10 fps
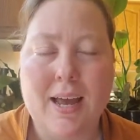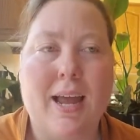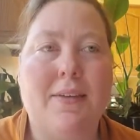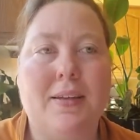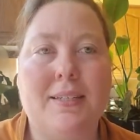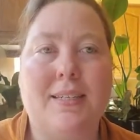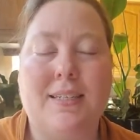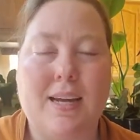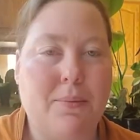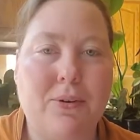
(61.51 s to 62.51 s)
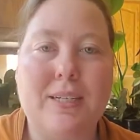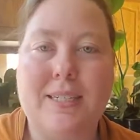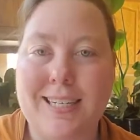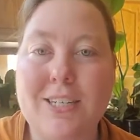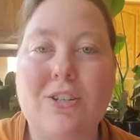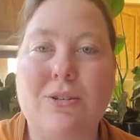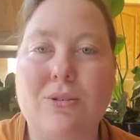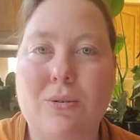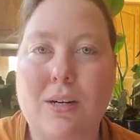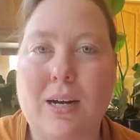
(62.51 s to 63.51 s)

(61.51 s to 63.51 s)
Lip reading: And I'm going to teach you